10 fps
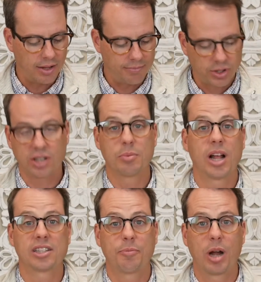tells him
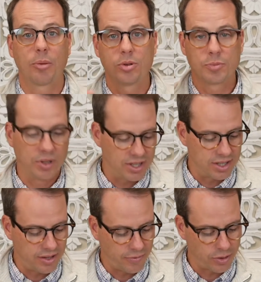lots of parables, but this
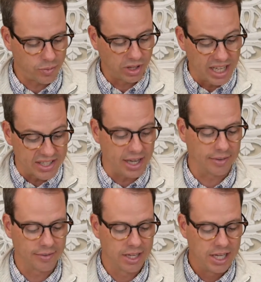is the first one. Listen,
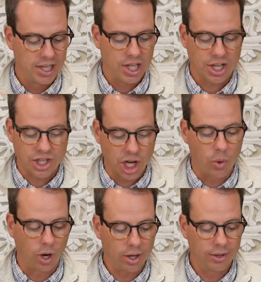a
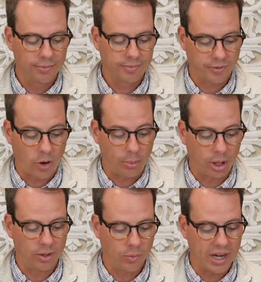sower,
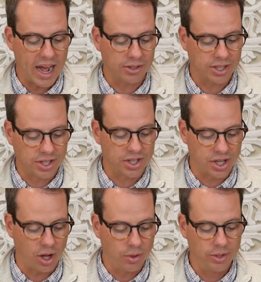farmer, went out to
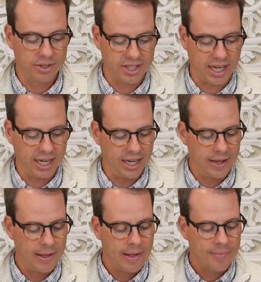sow seed.
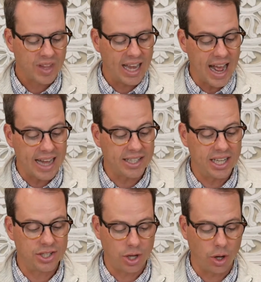And as he
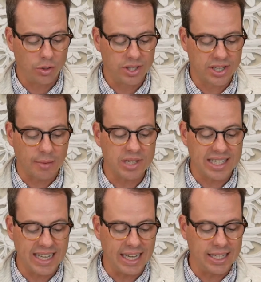sowed, some
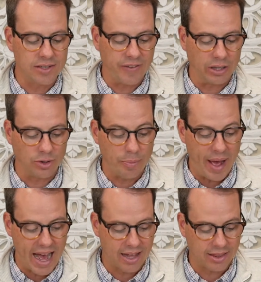seeds fell on the
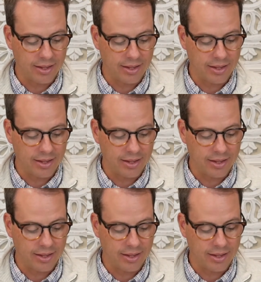path